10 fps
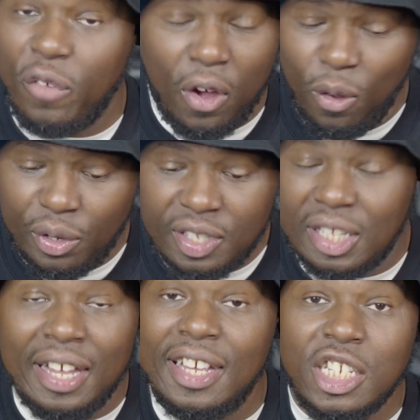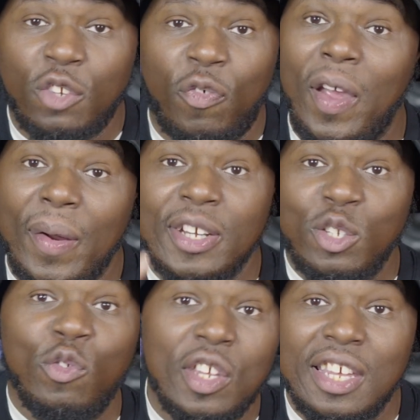only thing is fair is
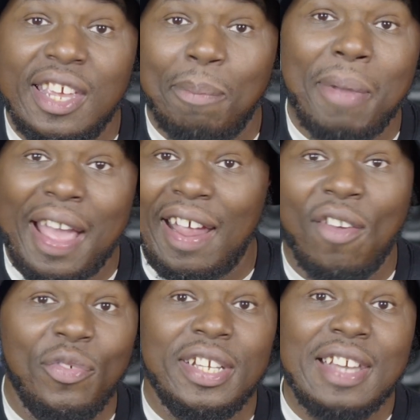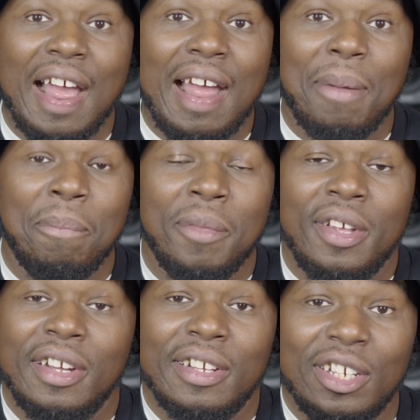you can get back every dime
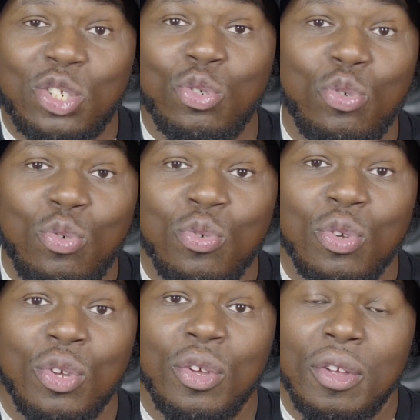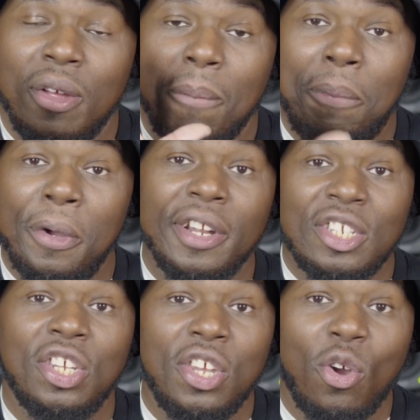that you put
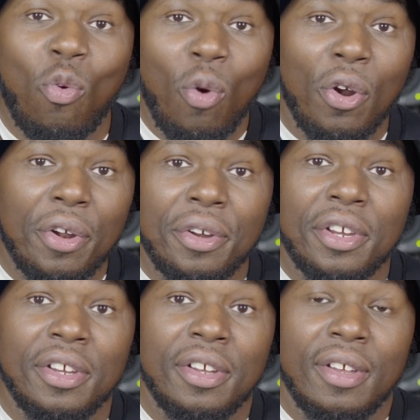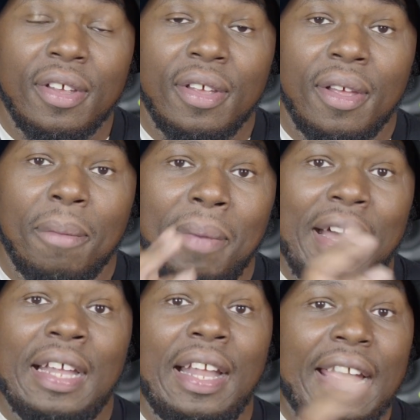into your work
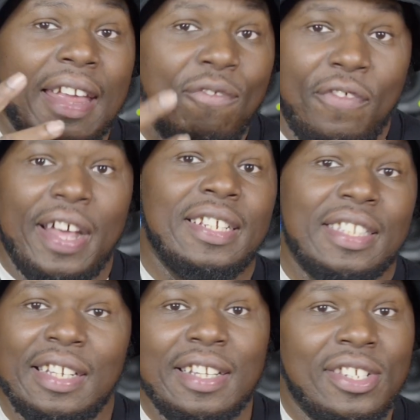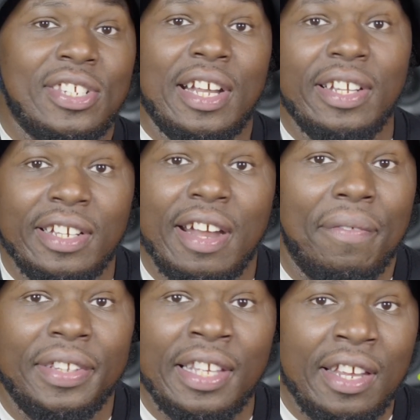by like investing and selling
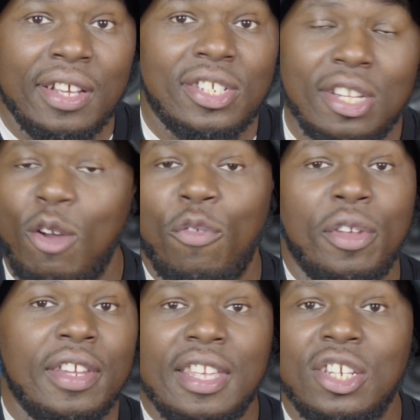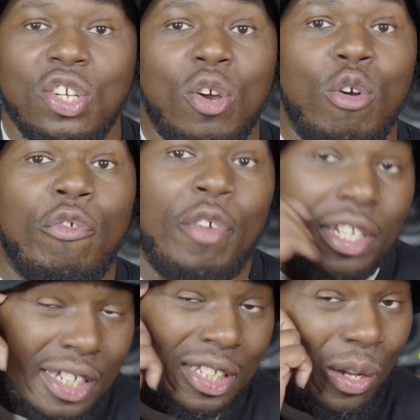everything yourself and get your own
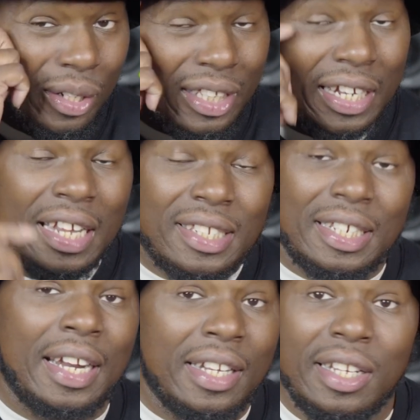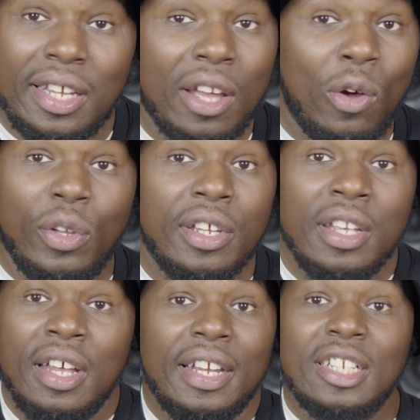fans. That's the only thing that's technically
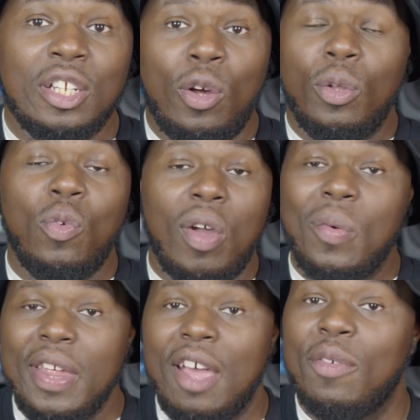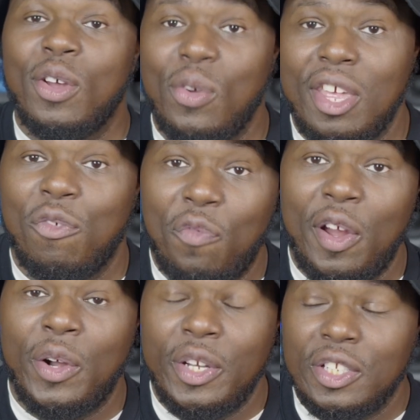that's the only way we ever gonna get
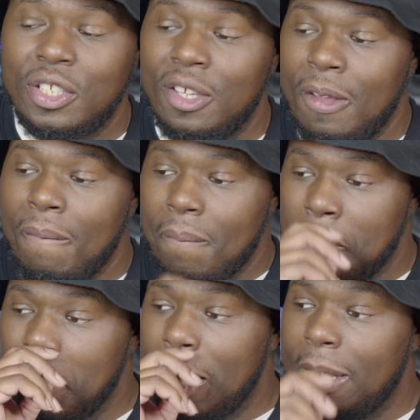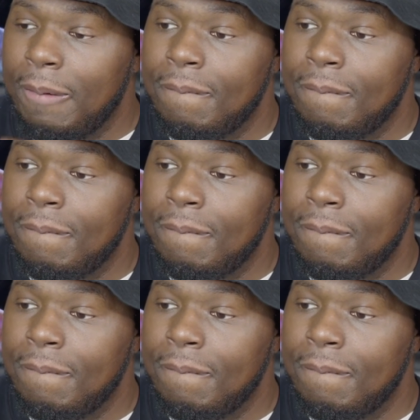fairness. But